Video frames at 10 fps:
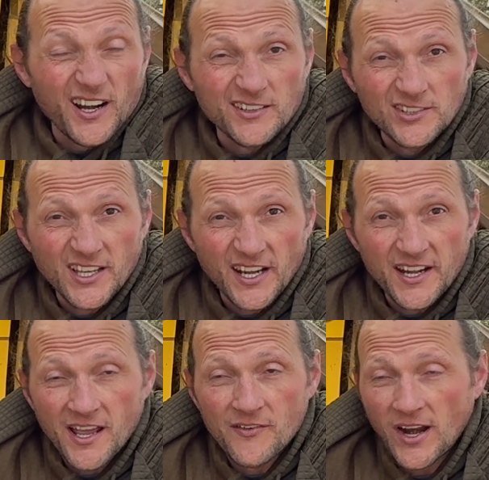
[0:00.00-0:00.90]
didn't look at
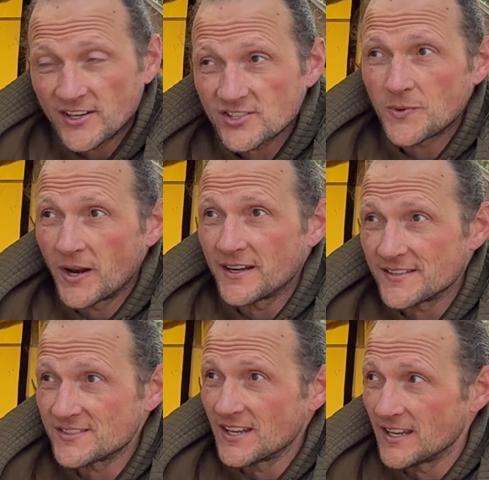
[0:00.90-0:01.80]
any of it. I just wanted to
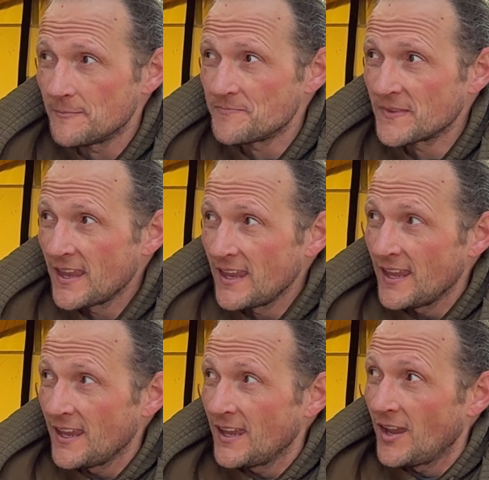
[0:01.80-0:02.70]
see,
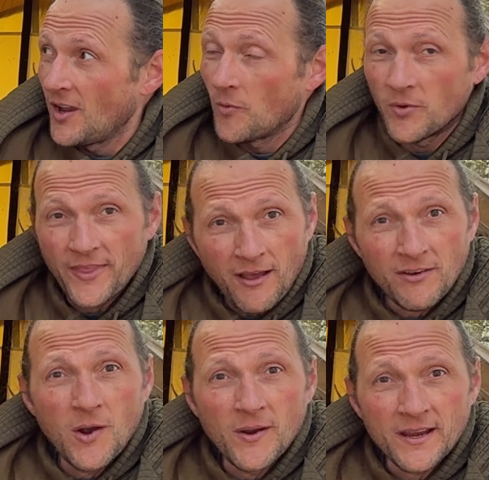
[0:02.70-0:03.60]
without
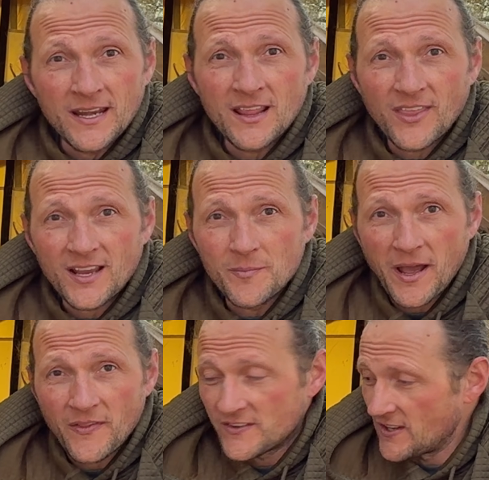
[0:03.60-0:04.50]
knowing anything
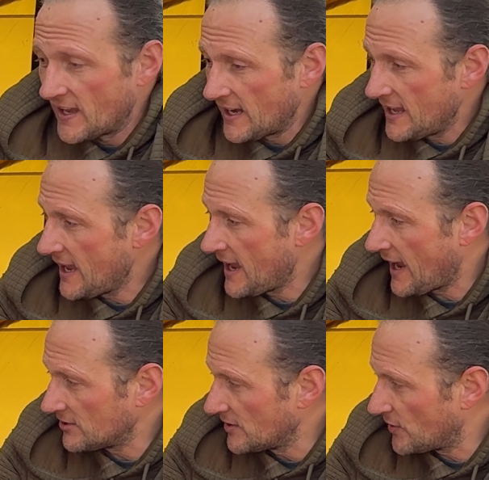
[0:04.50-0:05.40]
about the tent,
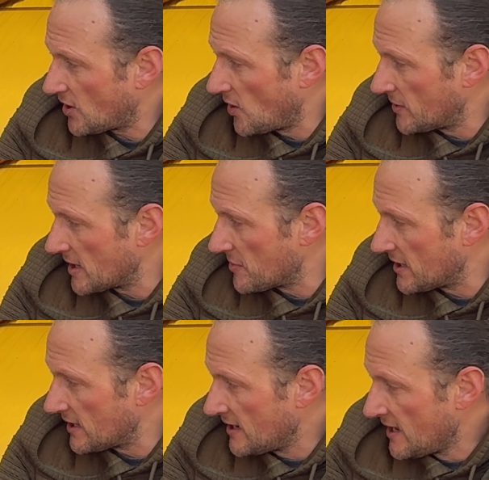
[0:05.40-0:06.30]
how difficult would it
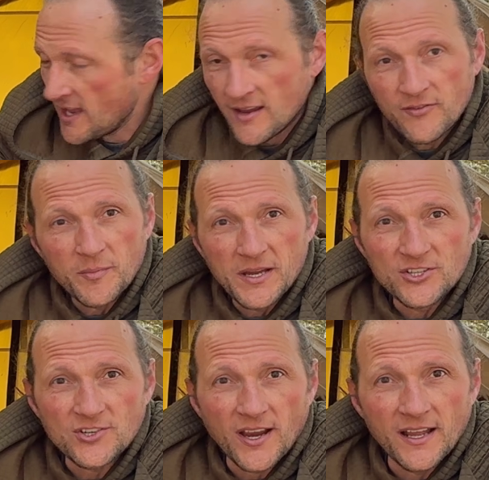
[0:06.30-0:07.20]
be for me to
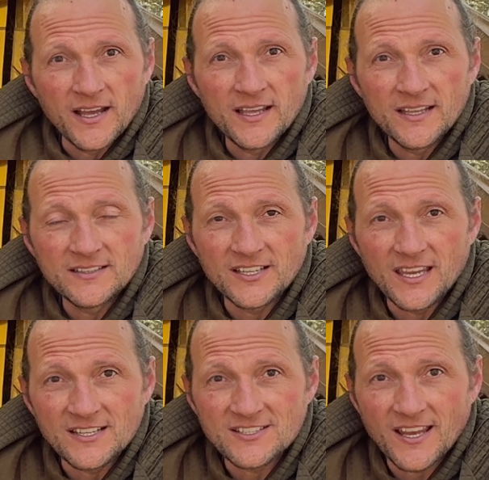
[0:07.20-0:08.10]
try to
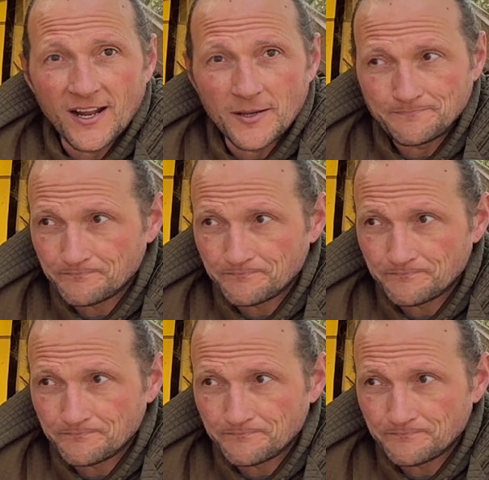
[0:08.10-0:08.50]
get it set up.